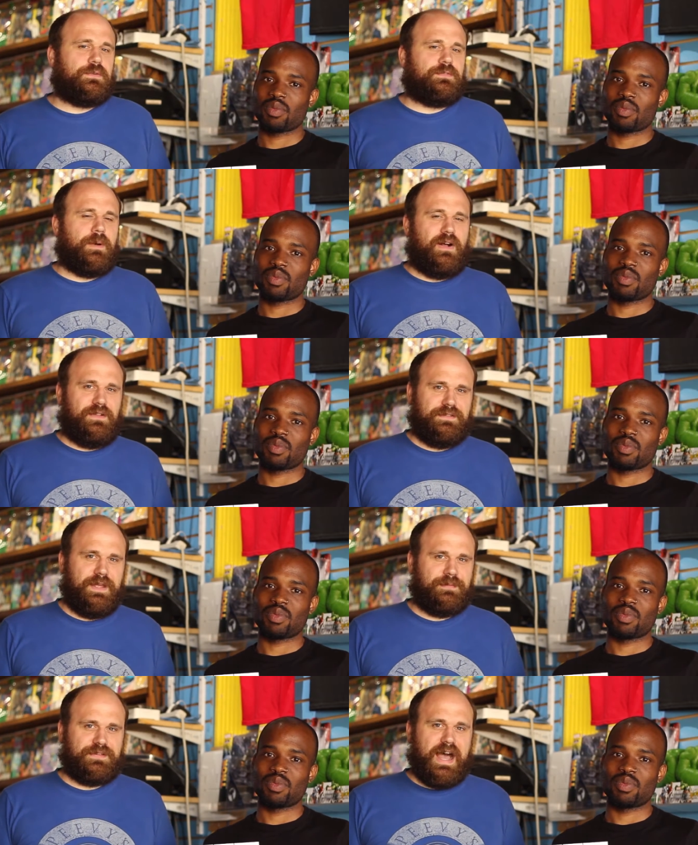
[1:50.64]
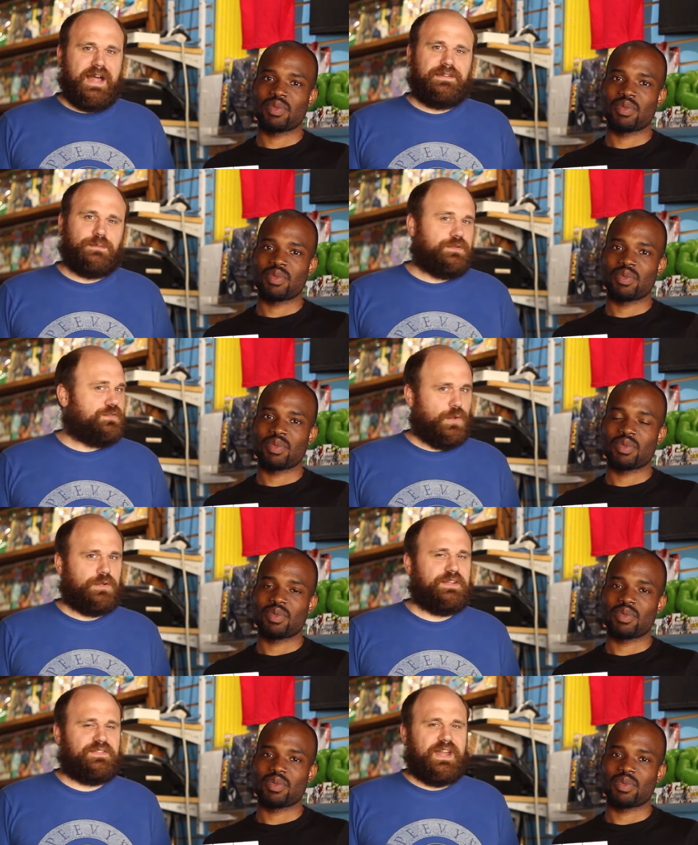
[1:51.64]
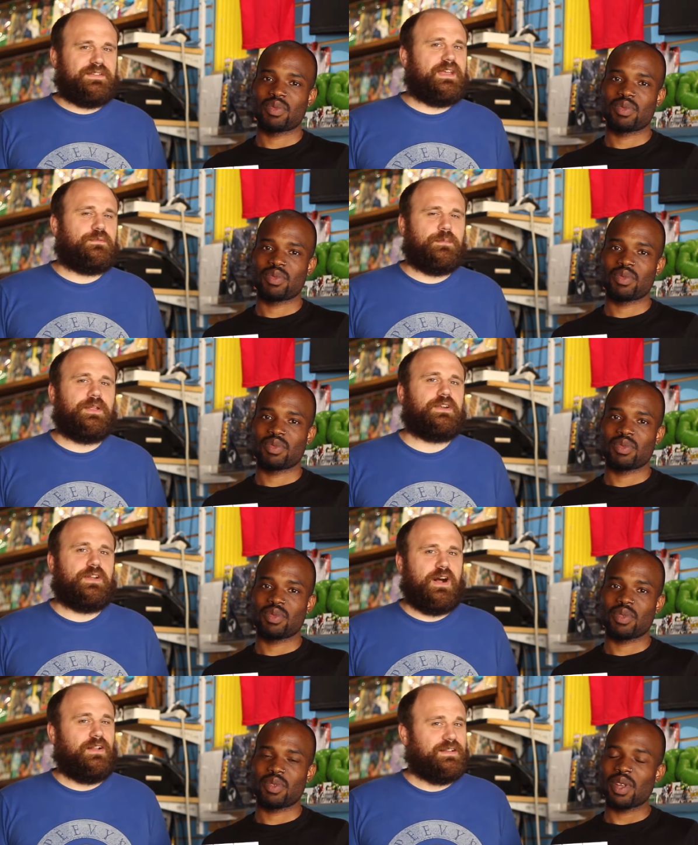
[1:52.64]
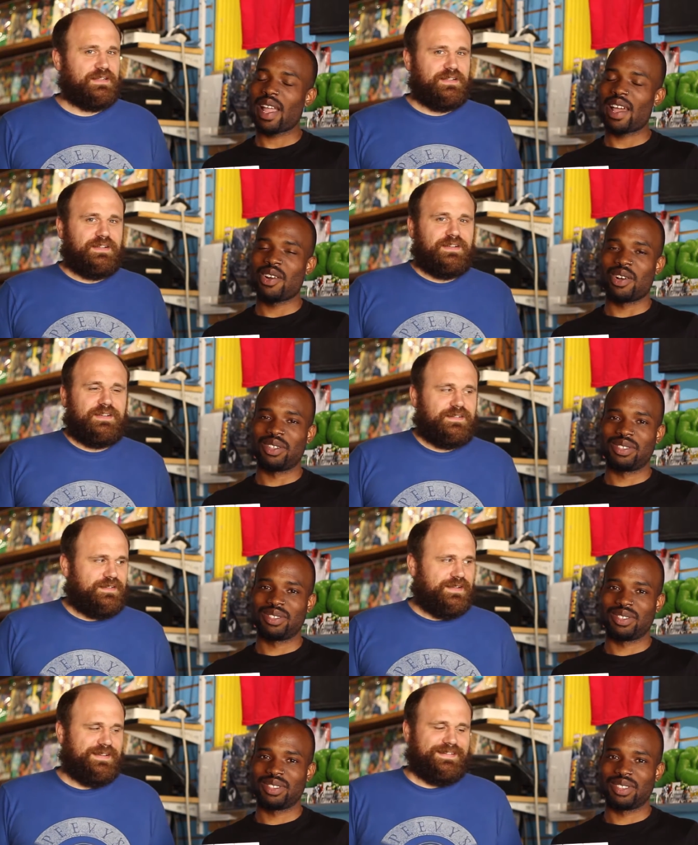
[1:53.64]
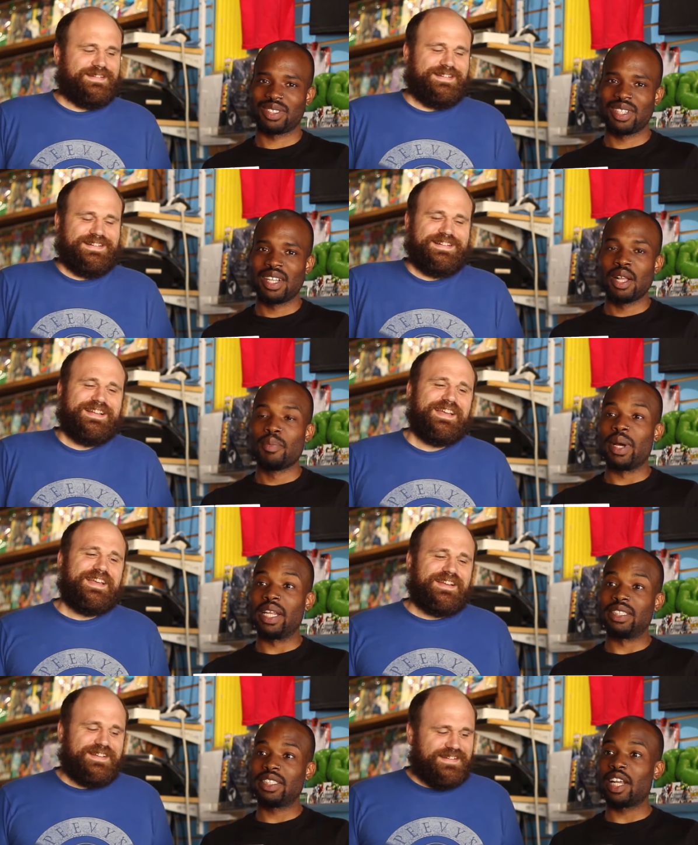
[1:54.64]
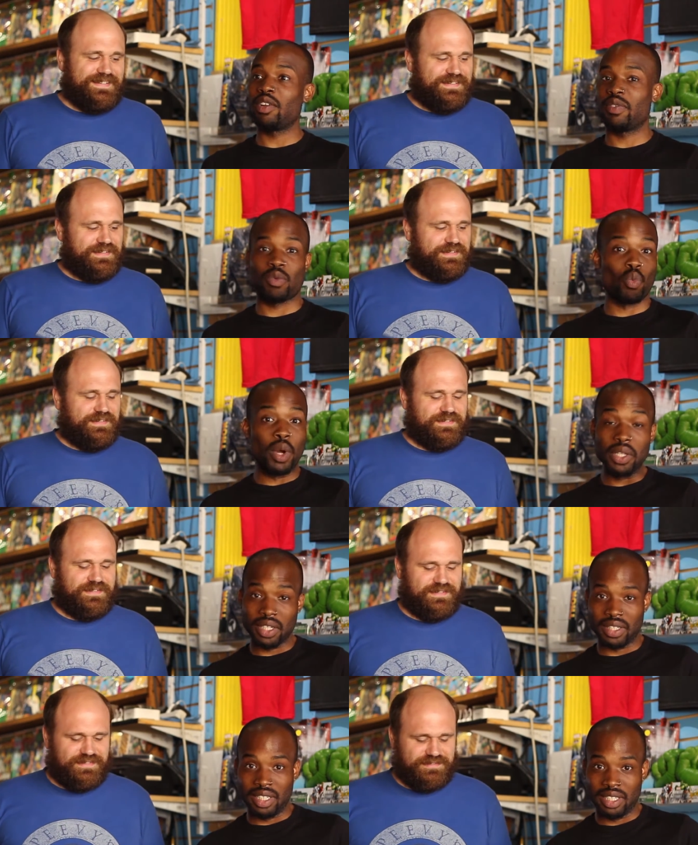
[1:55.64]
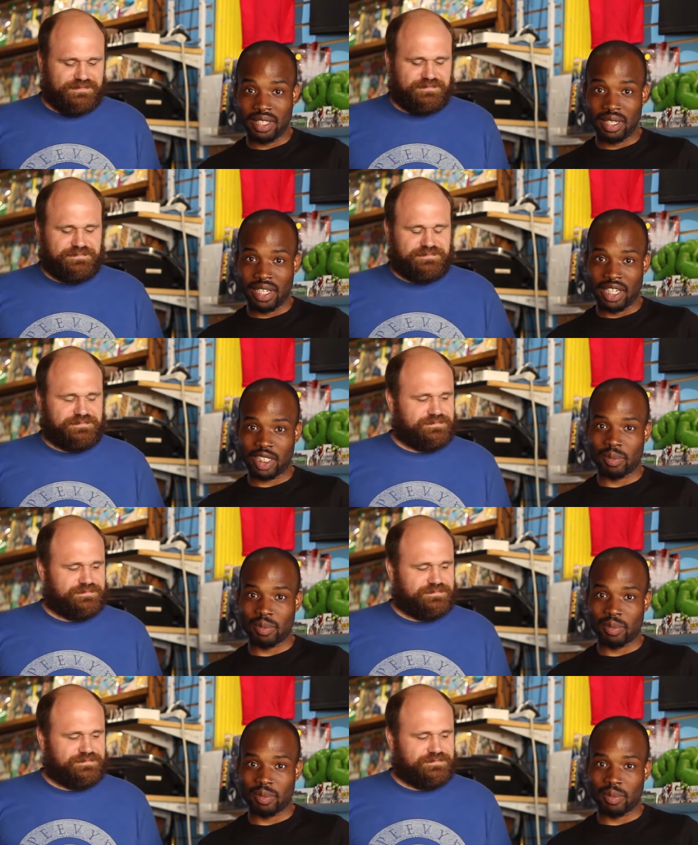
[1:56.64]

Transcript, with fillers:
Speaker 1: who's small named Scott, which totally does not sound familiar at all. At all.
Speaker 2: But instead of willingly getting